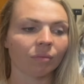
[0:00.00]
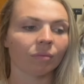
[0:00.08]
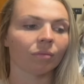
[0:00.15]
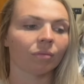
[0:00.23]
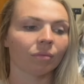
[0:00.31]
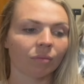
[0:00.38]

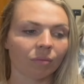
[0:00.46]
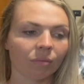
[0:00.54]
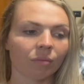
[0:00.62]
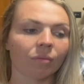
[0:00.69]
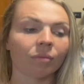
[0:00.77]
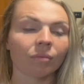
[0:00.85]

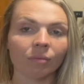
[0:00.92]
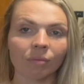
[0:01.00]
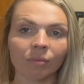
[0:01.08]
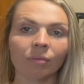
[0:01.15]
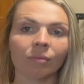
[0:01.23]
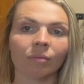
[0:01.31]

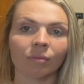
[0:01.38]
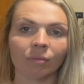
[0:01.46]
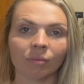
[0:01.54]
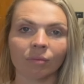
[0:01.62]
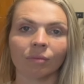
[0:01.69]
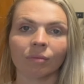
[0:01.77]

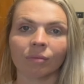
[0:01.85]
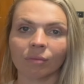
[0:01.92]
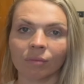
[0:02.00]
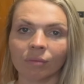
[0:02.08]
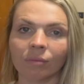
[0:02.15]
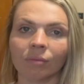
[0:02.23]

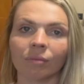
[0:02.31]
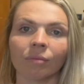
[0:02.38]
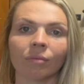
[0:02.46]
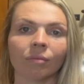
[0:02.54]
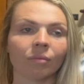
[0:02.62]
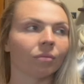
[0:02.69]

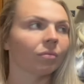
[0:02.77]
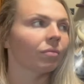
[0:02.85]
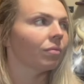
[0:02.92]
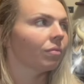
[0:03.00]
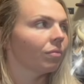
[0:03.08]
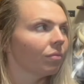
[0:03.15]
(silent)